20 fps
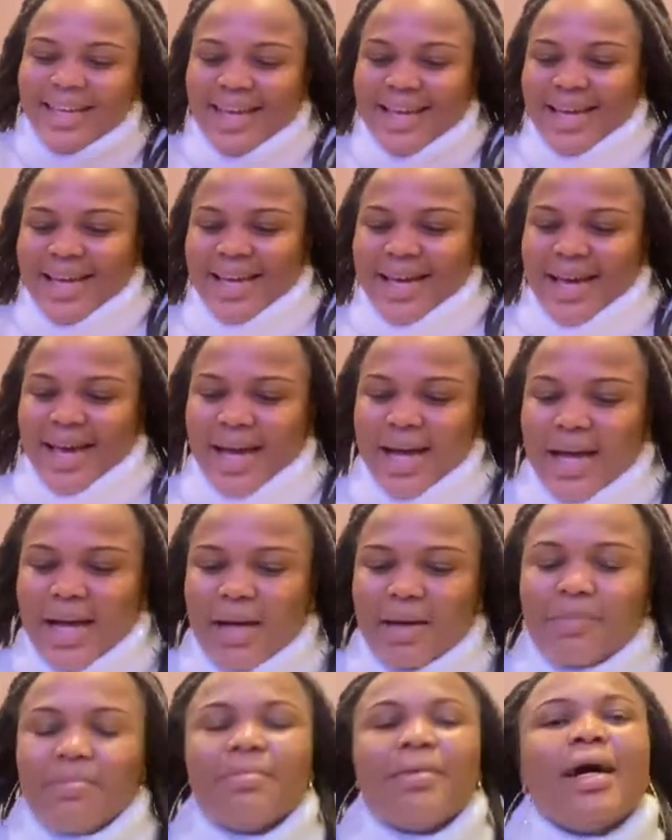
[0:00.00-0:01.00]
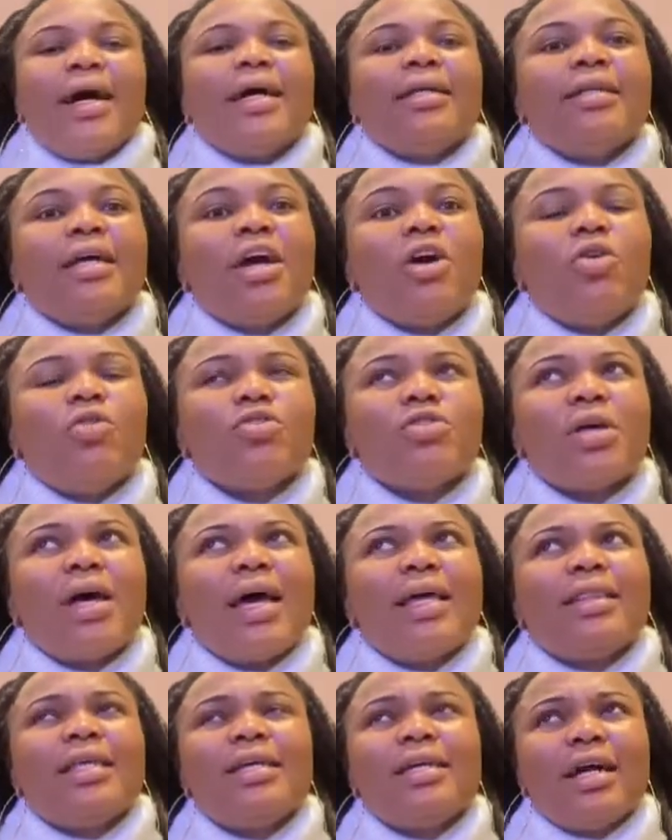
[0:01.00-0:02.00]
And else, I
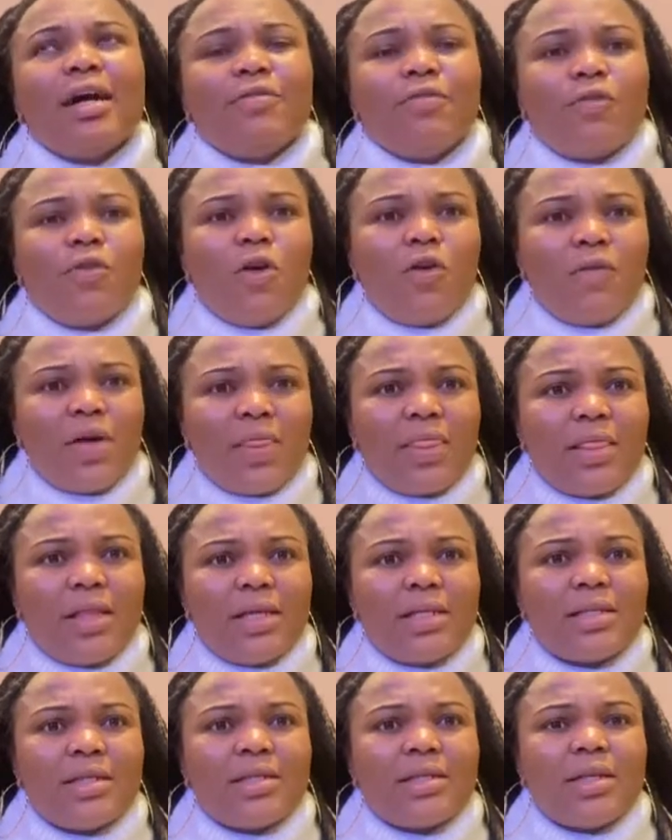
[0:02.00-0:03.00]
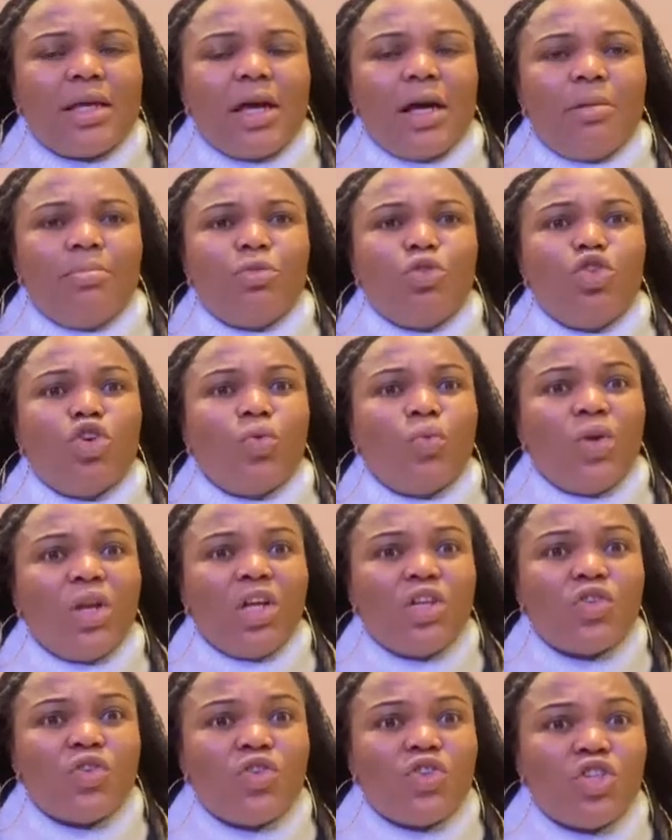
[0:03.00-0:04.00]
think I've covered this, your
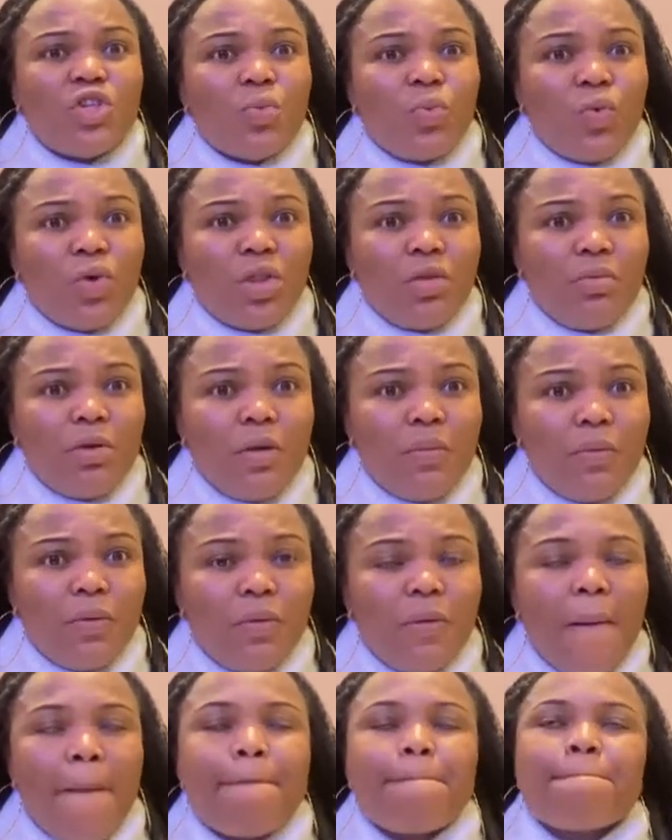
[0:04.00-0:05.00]
relationship with people.